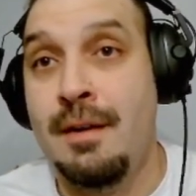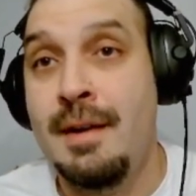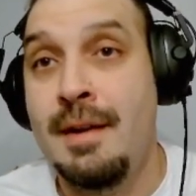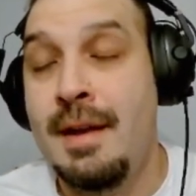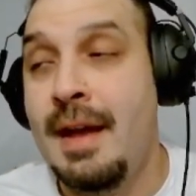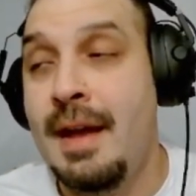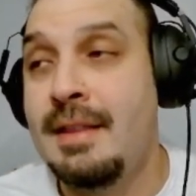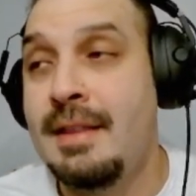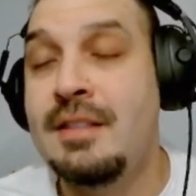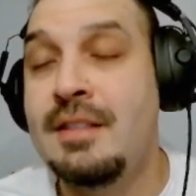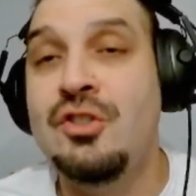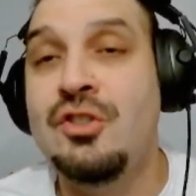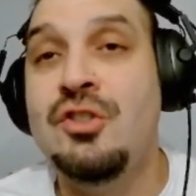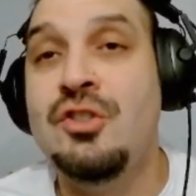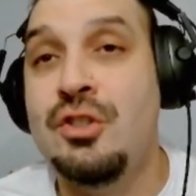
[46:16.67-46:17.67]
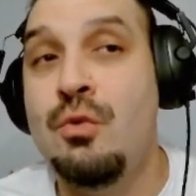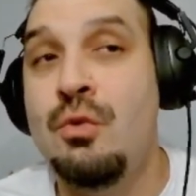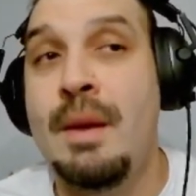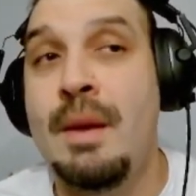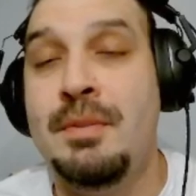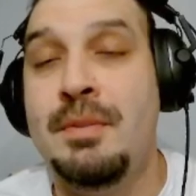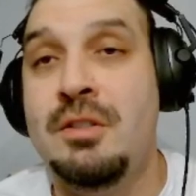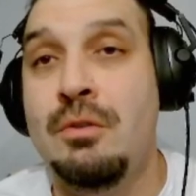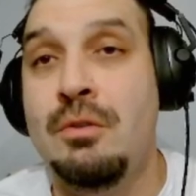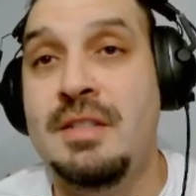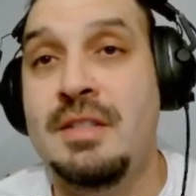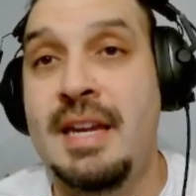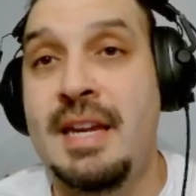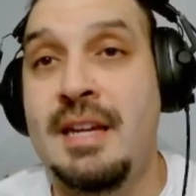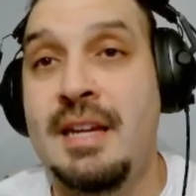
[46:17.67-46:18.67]
And that's just 2 episodes
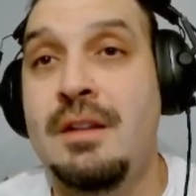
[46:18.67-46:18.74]
in.